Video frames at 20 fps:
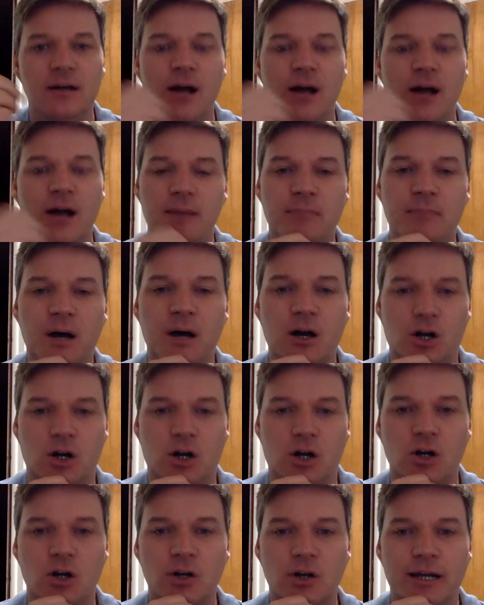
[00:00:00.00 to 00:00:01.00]
or
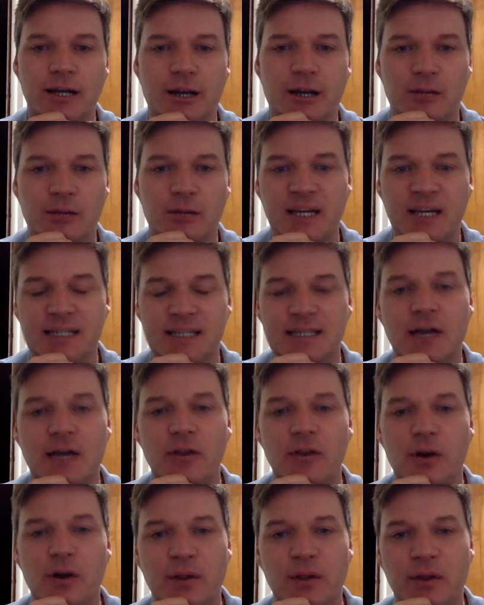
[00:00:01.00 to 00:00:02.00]
earlier because they'll
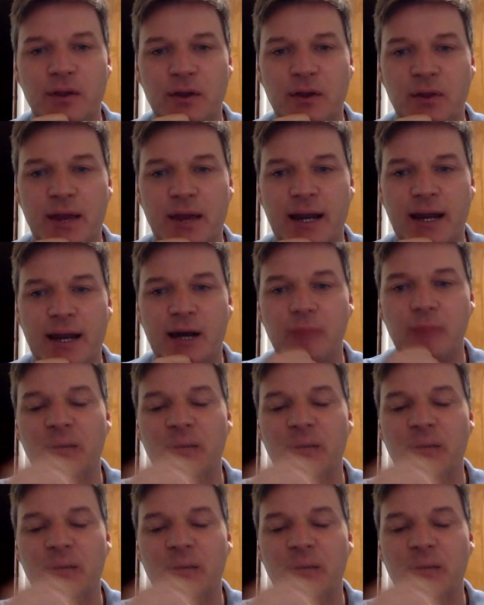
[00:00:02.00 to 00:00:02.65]
know that they're there.